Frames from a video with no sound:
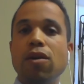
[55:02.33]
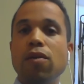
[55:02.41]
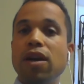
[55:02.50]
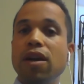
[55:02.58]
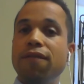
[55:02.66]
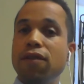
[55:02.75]

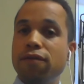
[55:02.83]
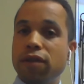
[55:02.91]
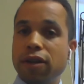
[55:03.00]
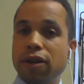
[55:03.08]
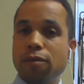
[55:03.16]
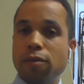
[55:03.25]
So
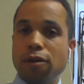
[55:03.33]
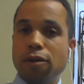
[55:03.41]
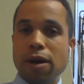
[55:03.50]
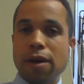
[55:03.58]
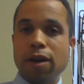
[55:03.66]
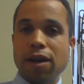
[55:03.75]
if you've cleared
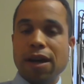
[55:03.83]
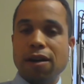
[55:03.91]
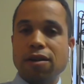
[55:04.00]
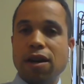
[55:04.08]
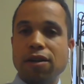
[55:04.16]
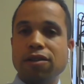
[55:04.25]
it with your
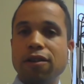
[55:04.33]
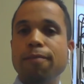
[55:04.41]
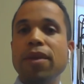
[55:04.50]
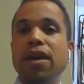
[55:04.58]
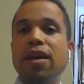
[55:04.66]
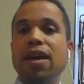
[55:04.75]
primary care
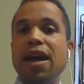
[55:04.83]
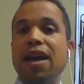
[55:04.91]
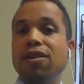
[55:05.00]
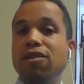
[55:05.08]
doctor